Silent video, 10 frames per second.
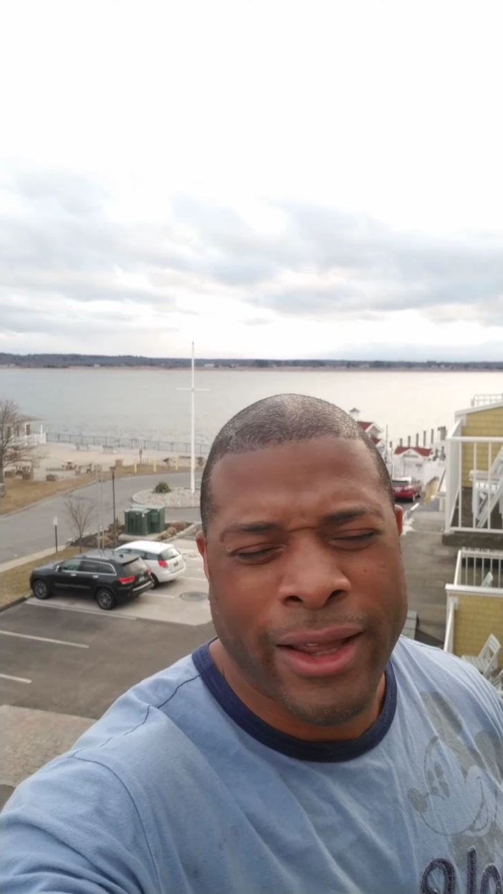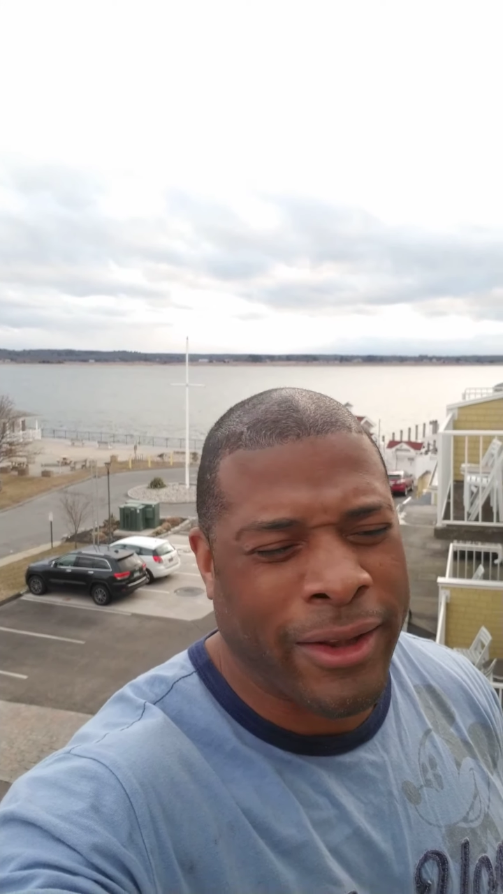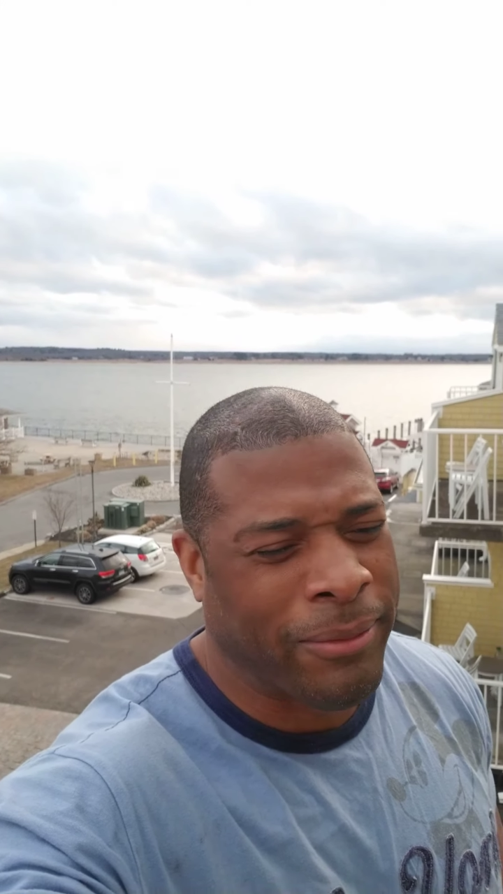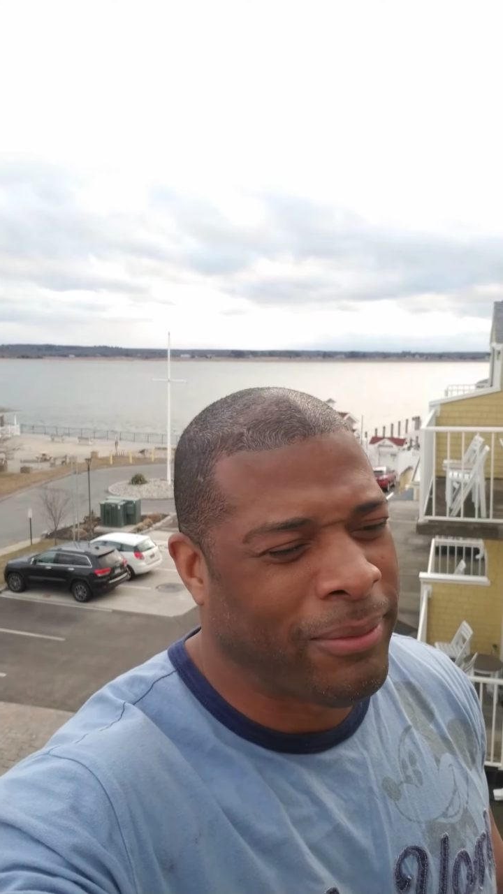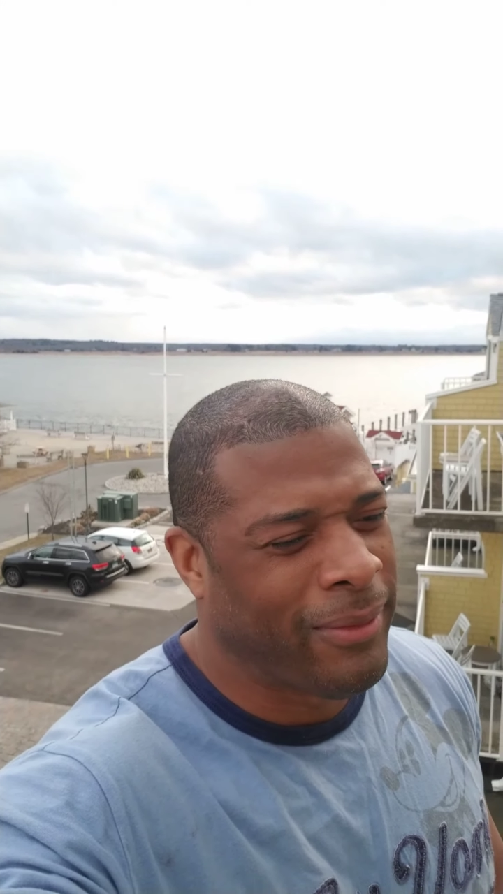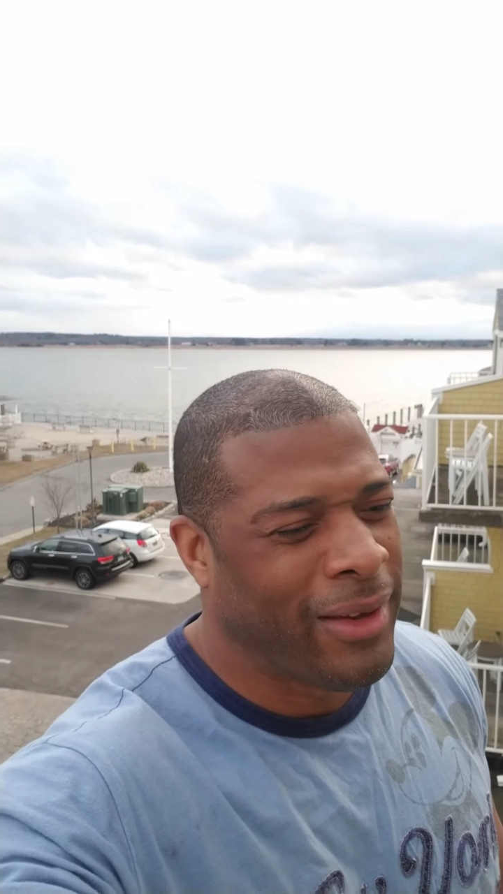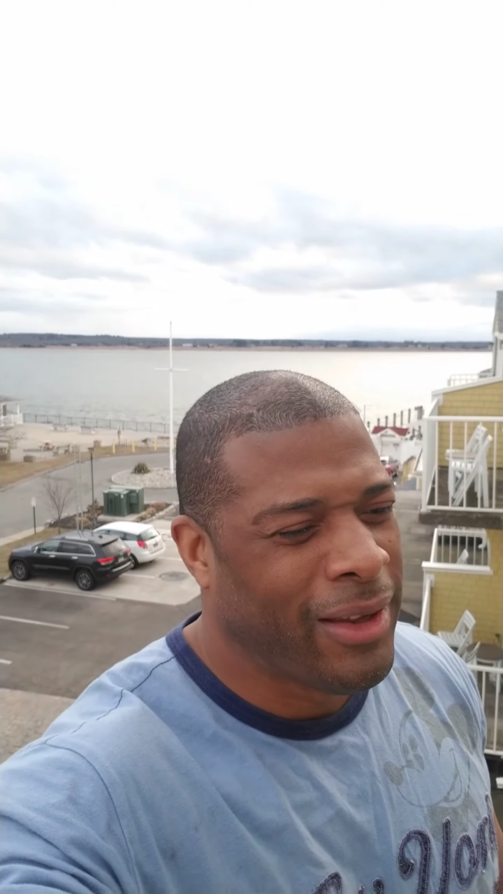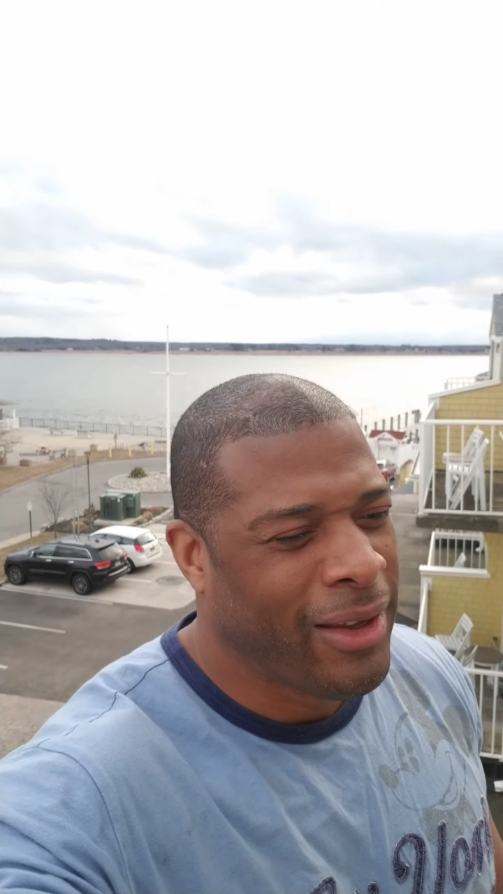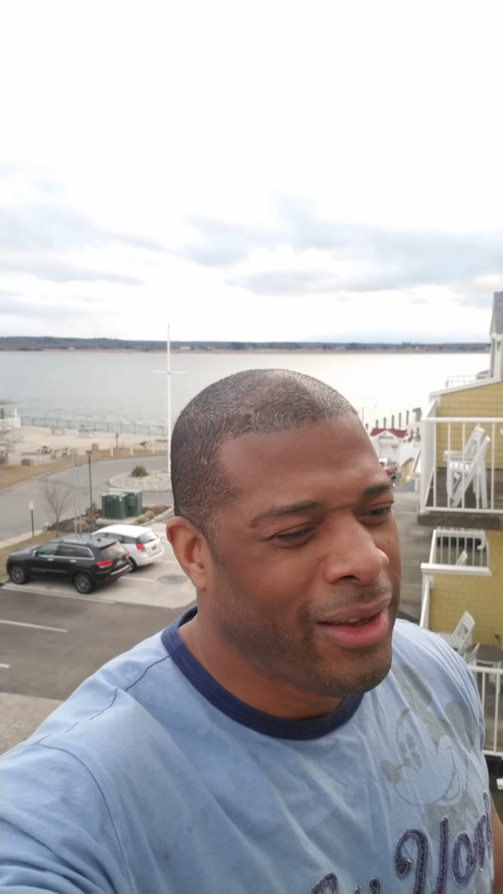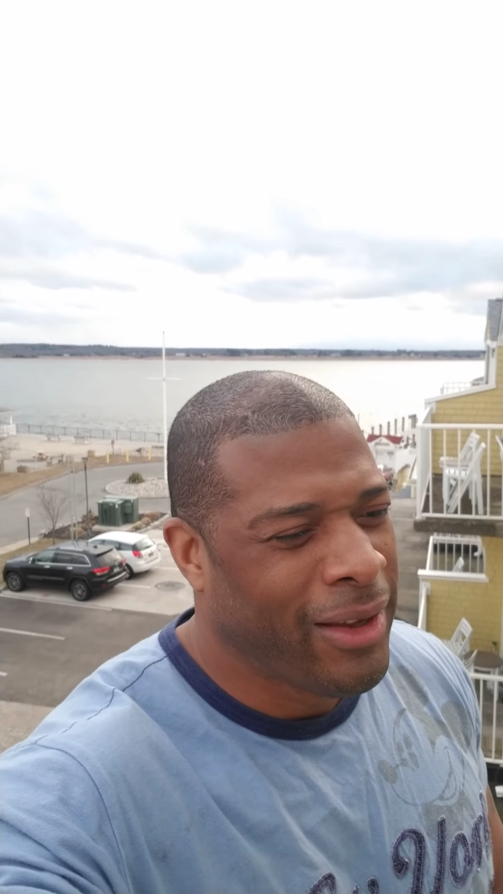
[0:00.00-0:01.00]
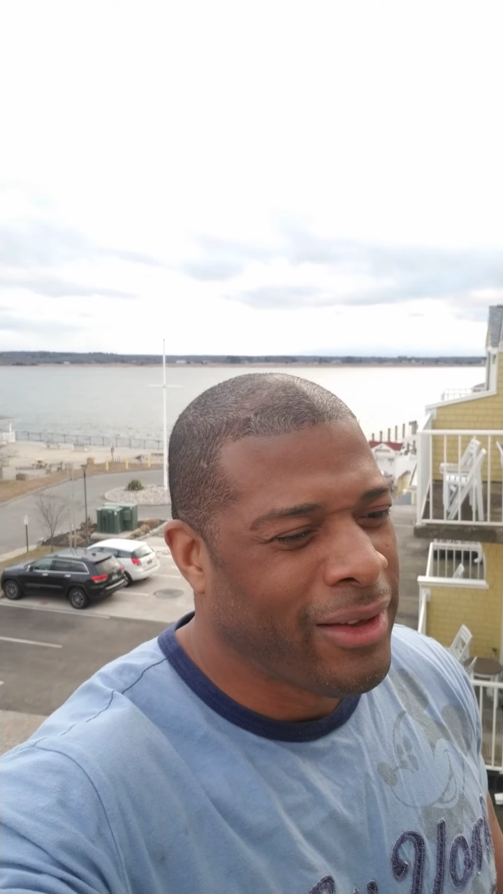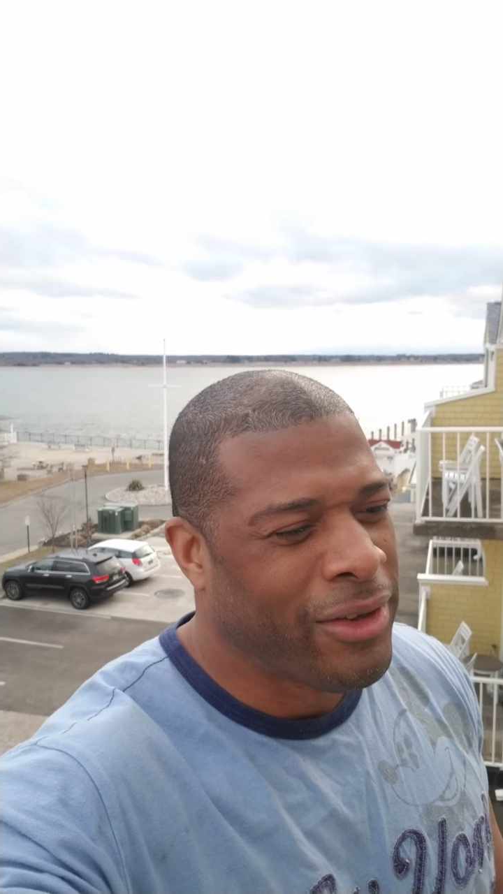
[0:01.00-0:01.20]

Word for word: and,